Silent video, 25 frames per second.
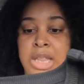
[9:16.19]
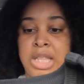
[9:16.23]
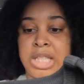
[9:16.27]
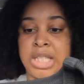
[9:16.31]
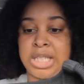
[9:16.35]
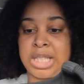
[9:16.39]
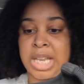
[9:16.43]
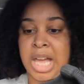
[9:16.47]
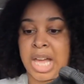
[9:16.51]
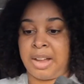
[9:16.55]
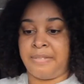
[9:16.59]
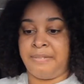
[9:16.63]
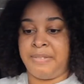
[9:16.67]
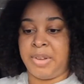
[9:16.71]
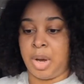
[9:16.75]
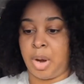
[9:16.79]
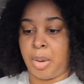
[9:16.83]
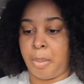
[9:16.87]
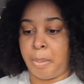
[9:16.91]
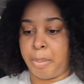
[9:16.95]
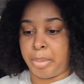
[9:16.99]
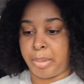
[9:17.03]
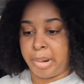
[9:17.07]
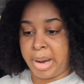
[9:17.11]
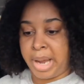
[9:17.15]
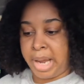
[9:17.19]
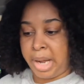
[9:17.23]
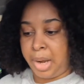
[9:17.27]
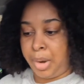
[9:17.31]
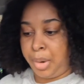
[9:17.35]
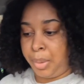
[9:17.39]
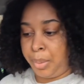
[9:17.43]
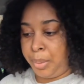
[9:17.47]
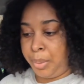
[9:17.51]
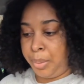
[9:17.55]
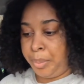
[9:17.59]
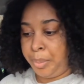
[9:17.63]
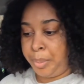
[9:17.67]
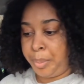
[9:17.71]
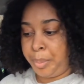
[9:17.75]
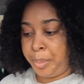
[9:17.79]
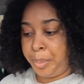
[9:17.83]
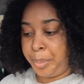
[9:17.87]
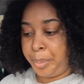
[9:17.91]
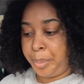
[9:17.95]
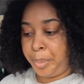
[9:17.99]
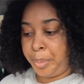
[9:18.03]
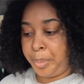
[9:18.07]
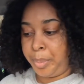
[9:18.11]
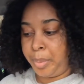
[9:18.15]
this like feel brand new
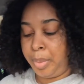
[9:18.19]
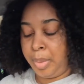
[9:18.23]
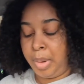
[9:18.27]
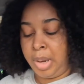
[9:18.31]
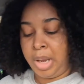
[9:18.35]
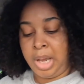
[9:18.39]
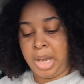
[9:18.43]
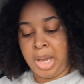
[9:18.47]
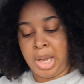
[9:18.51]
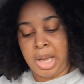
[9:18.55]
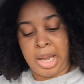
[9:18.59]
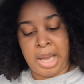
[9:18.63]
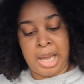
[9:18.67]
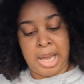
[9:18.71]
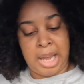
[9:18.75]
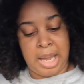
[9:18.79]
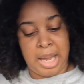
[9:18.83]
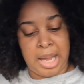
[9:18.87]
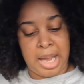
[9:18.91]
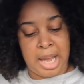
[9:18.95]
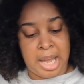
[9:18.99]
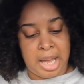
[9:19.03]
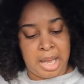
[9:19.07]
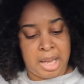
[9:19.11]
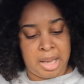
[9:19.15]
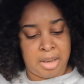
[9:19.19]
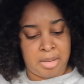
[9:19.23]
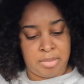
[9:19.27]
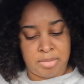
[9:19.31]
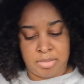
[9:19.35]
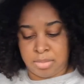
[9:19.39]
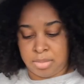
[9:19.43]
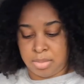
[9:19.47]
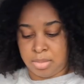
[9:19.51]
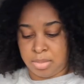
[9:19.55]
it got